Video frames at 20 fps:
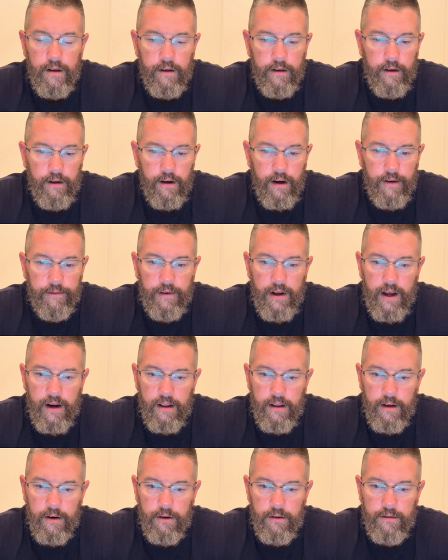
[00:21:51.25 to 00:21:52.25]
You know, I've got a
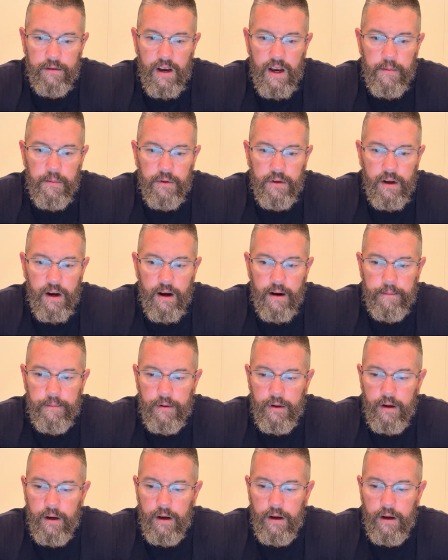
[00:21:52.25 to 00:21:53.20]
little tabletop